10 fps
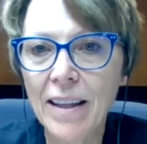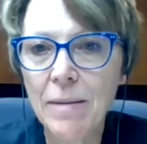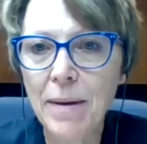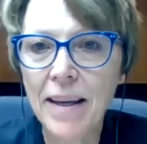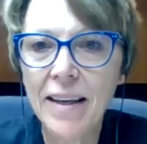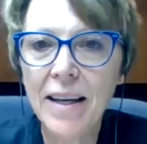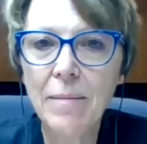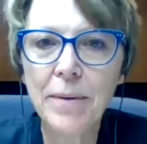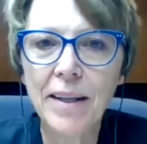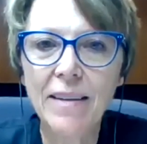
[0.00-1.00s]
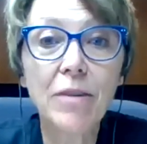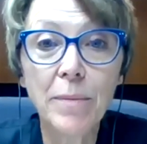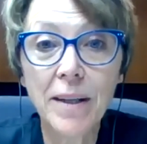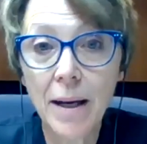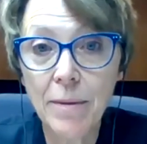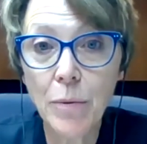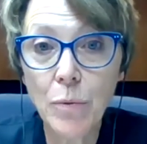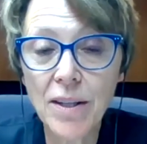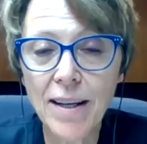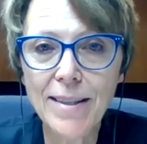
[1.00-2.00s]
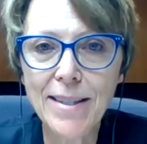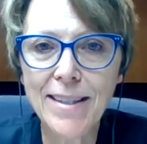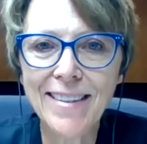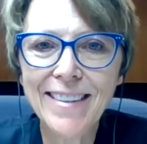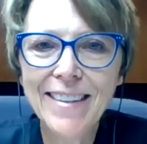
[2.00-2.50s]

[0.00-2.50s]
Valley Bean Company from Menominee, Wisconsin.